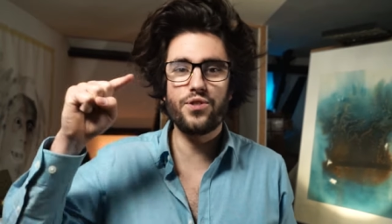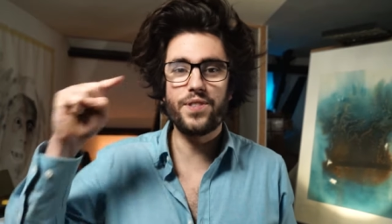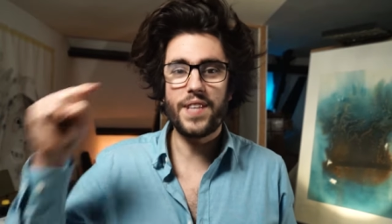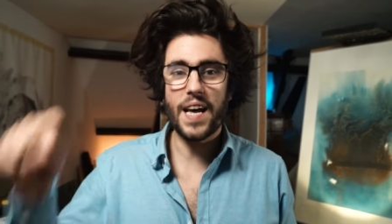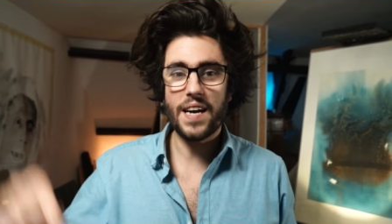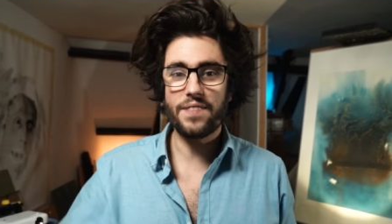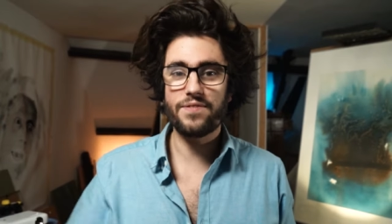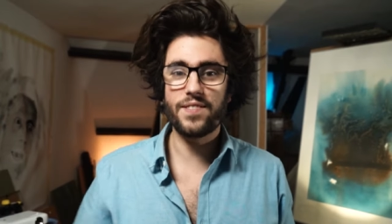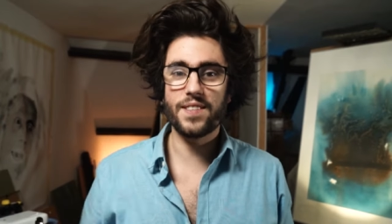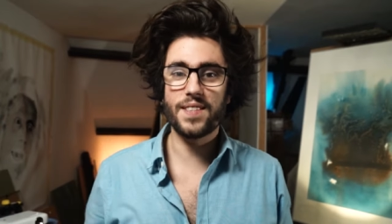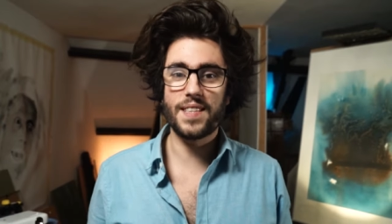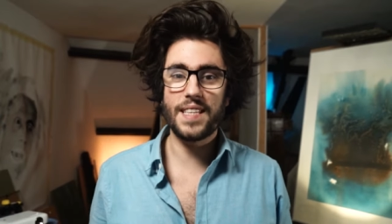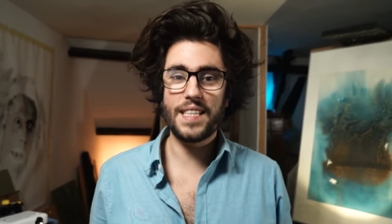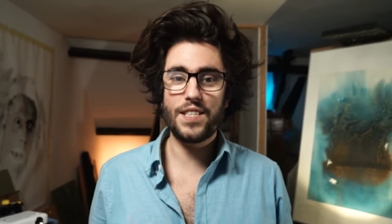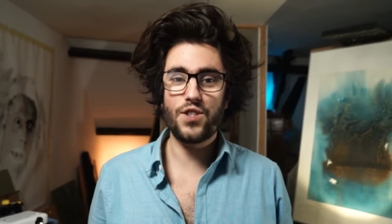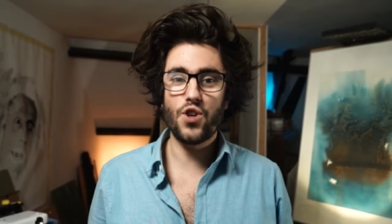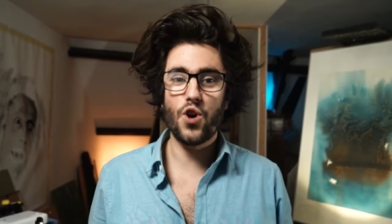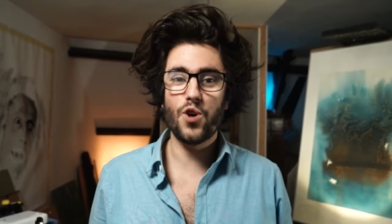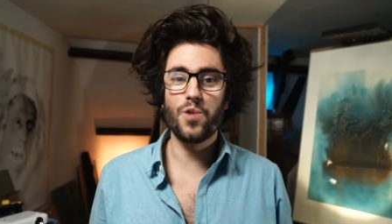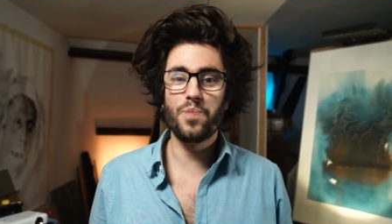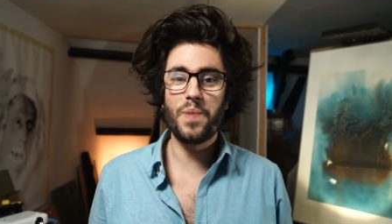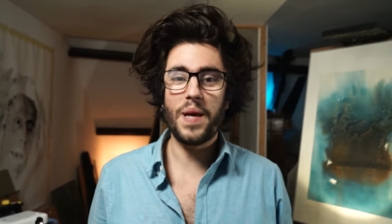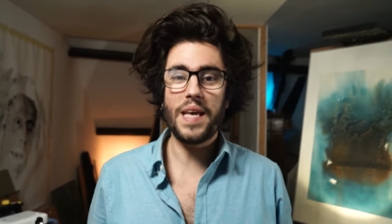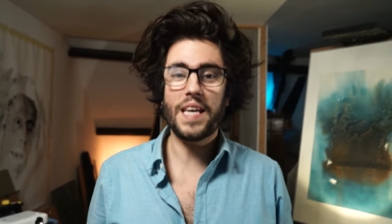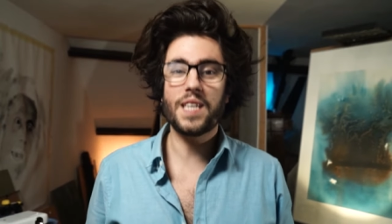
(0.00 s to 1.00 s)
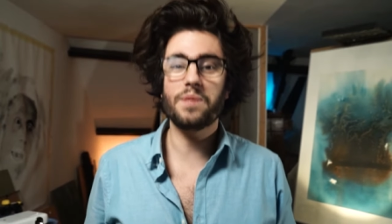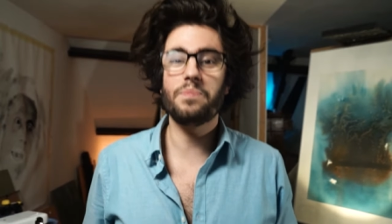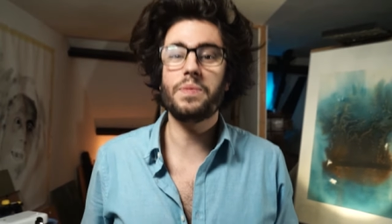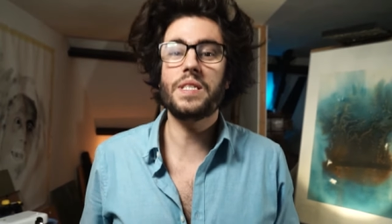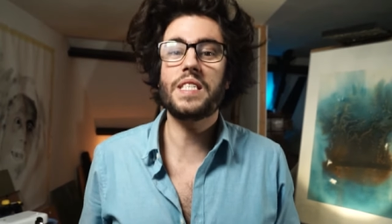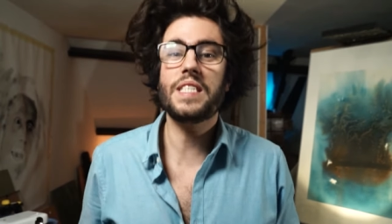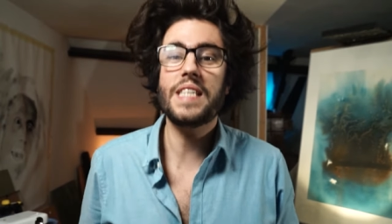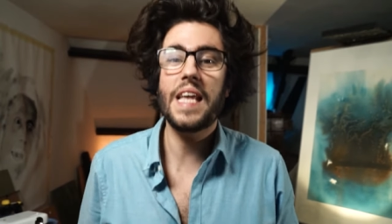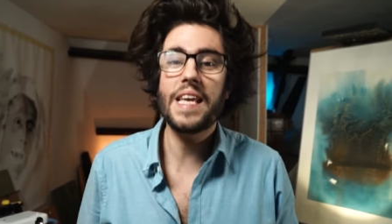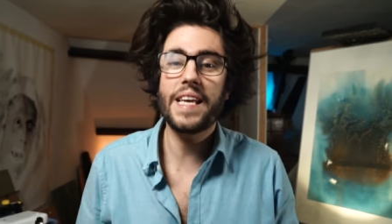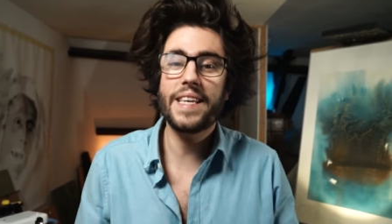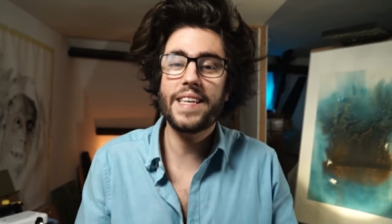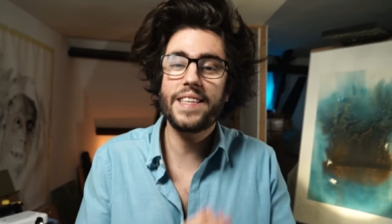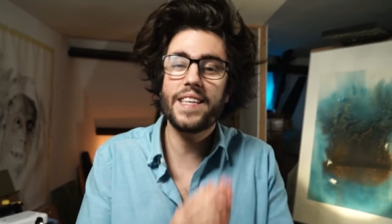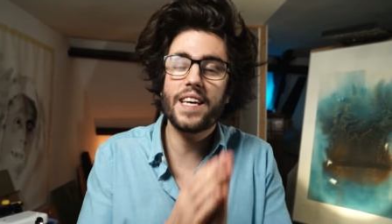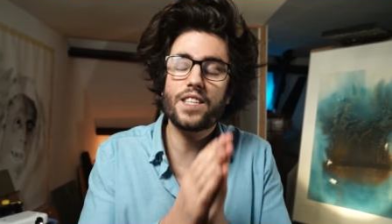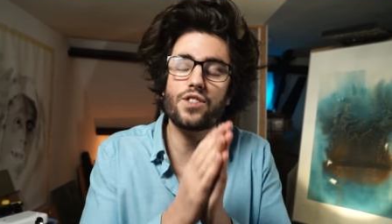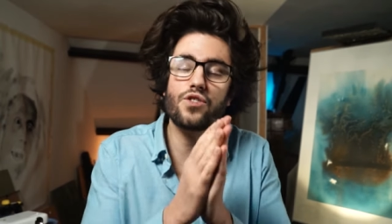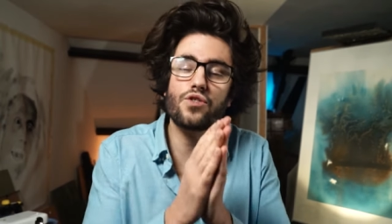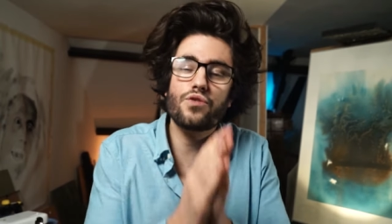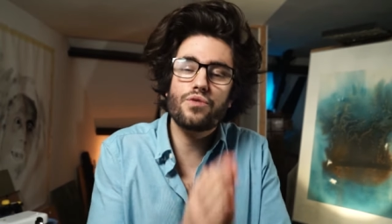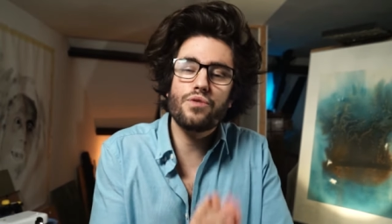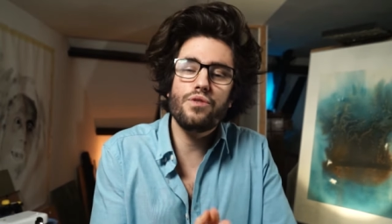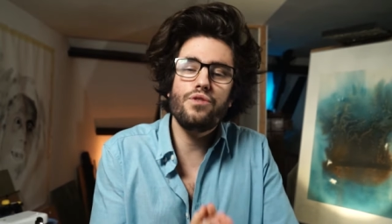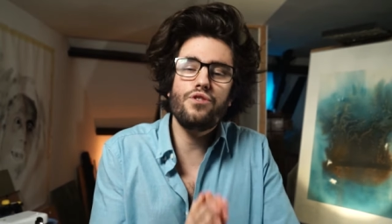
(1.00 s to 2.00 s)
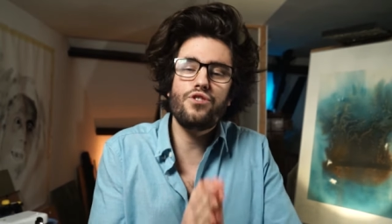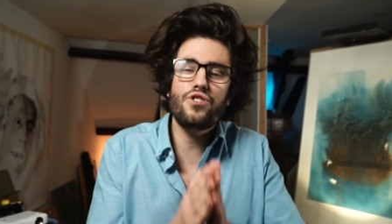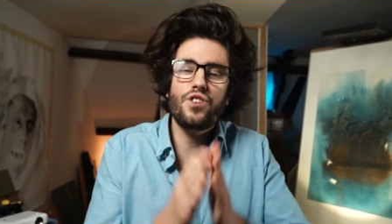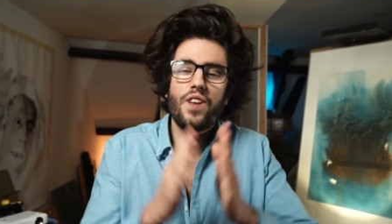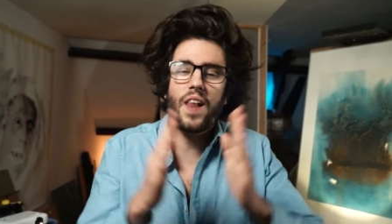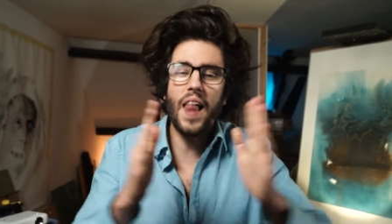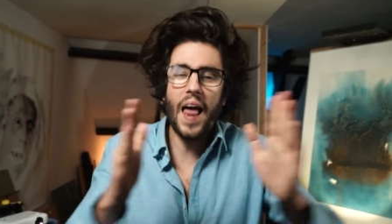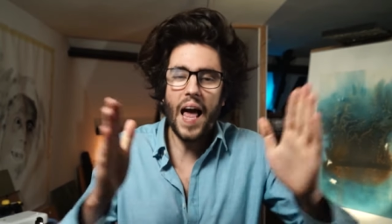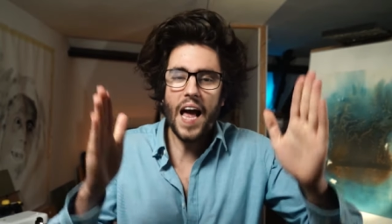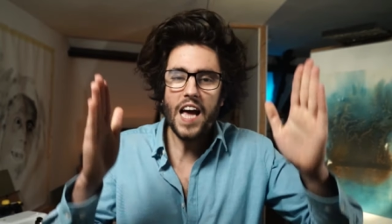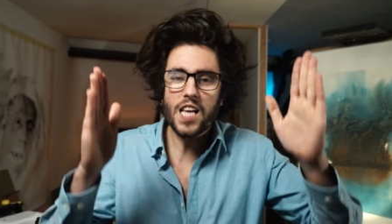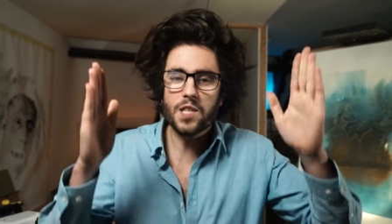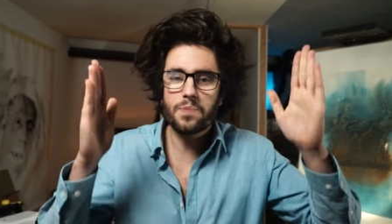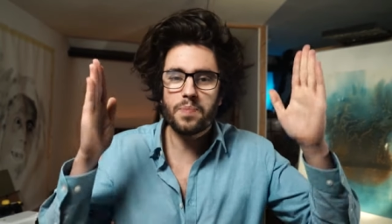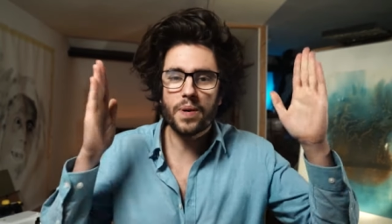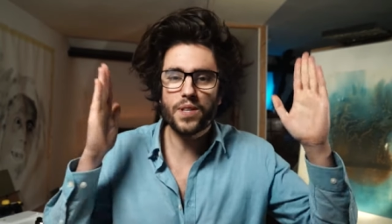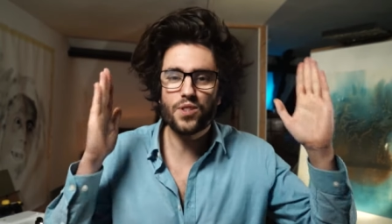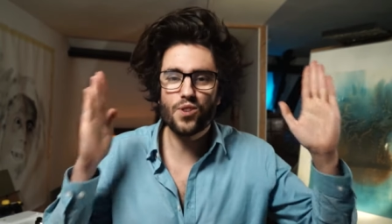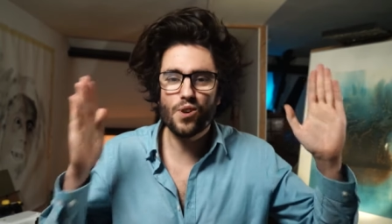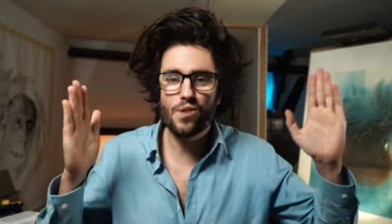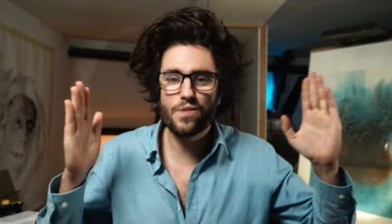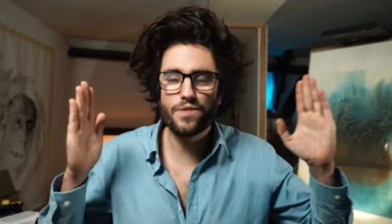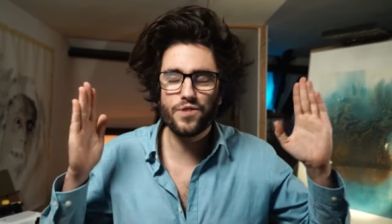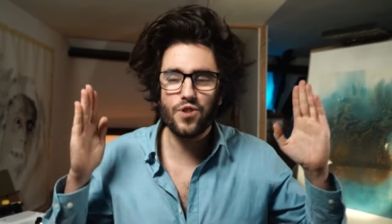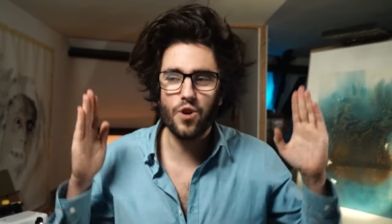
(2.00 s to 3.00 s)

definitely don't make a mistake in that crucial aspect of